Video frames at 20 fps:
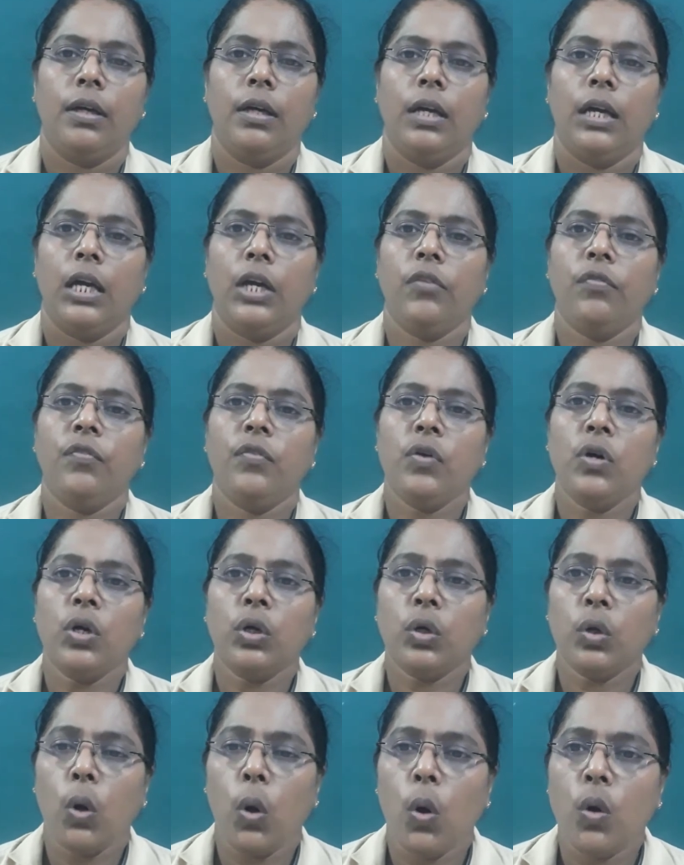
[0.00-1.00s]
If
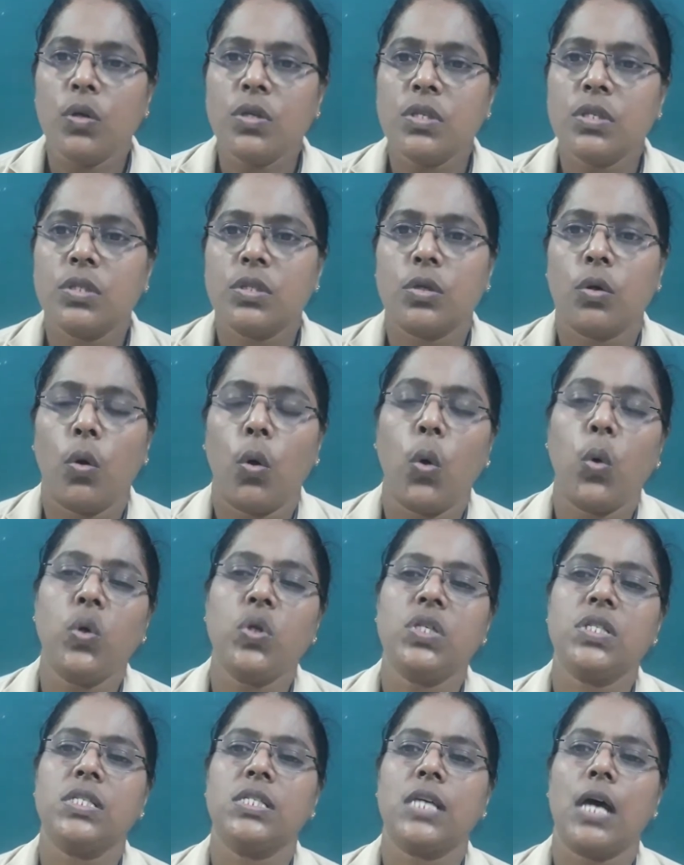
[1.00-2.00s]
your clothes or
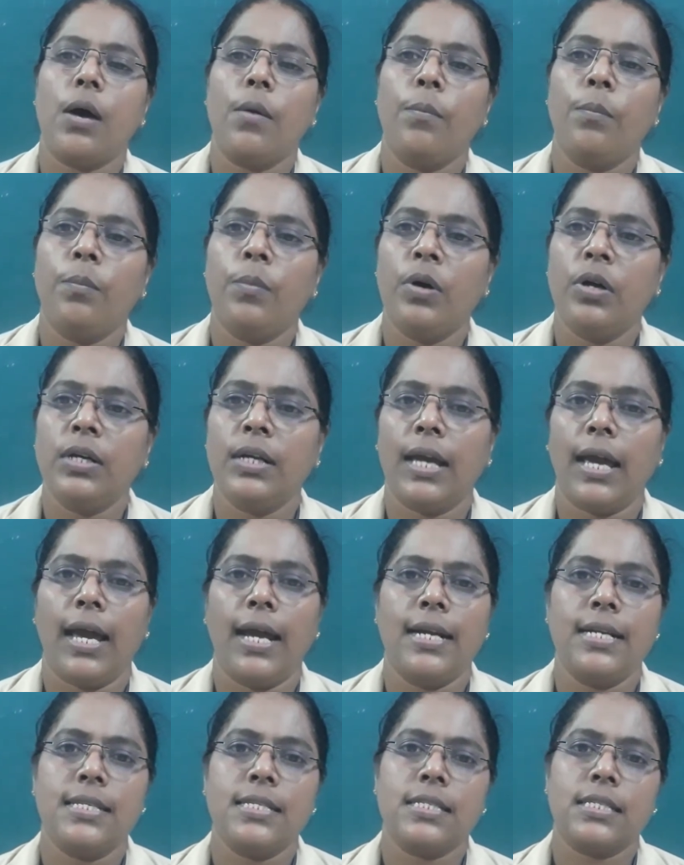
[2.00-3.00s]
someone
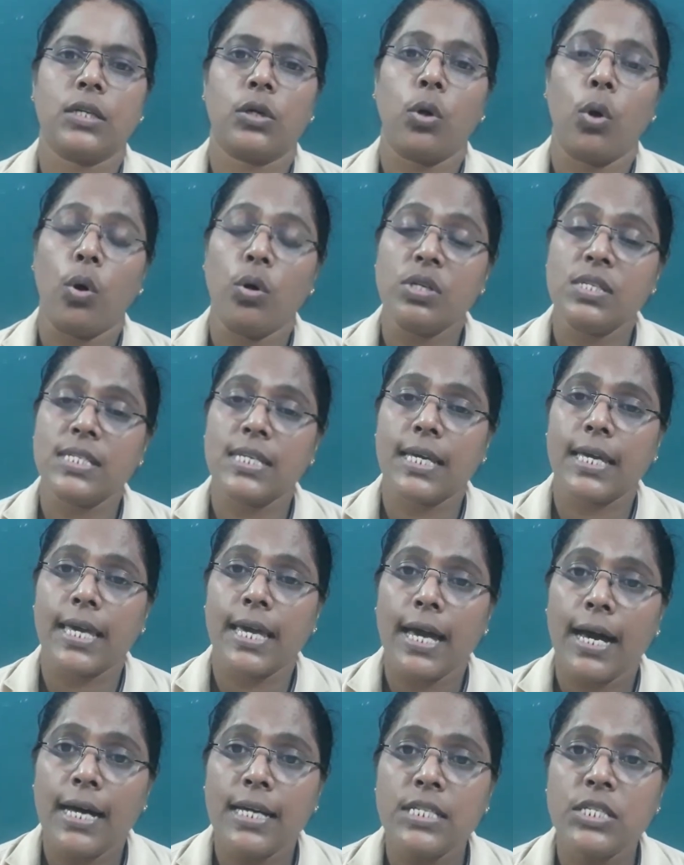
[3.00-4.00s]
else's clothes
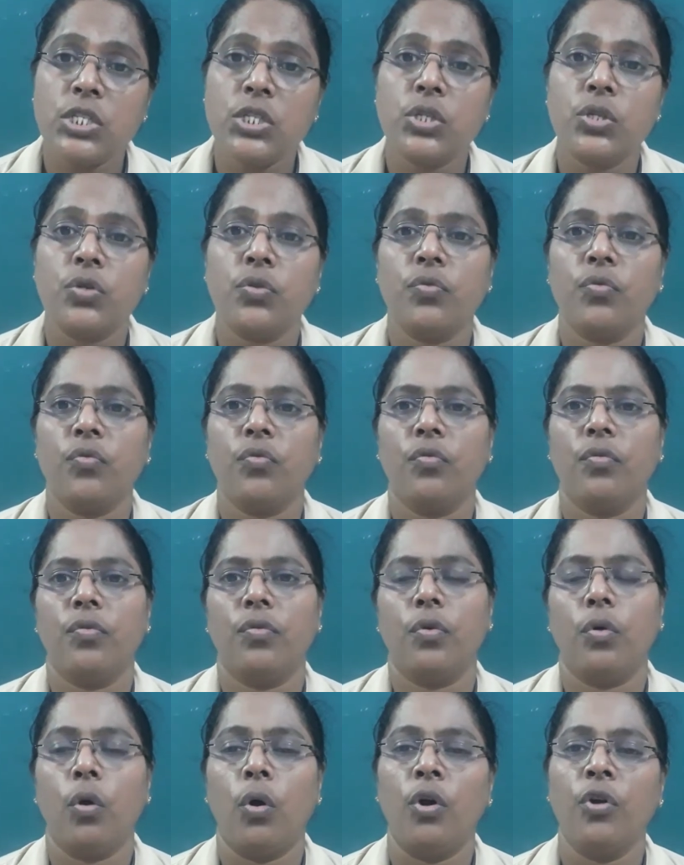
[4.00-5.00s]
catch
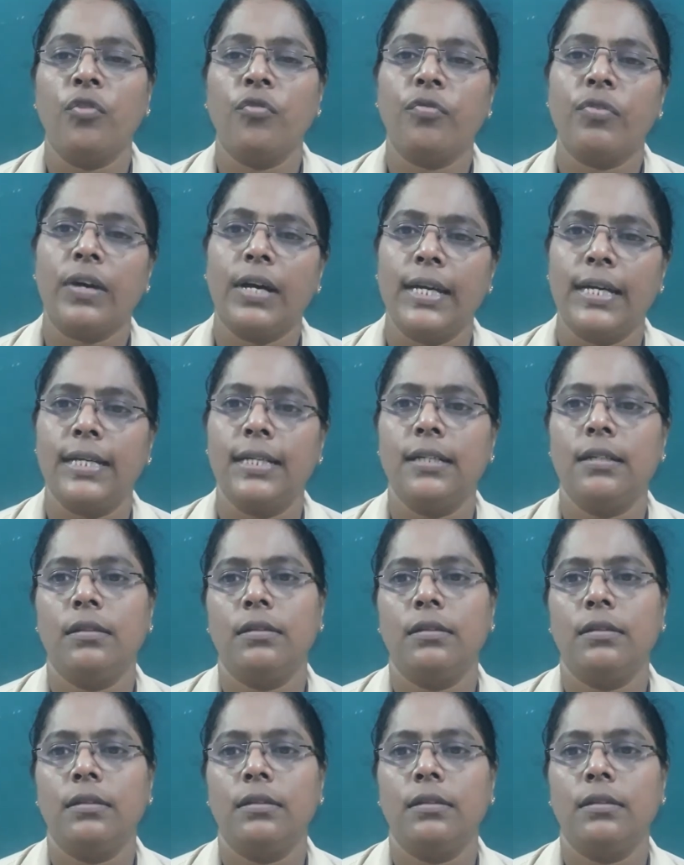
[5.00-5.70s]
on fire,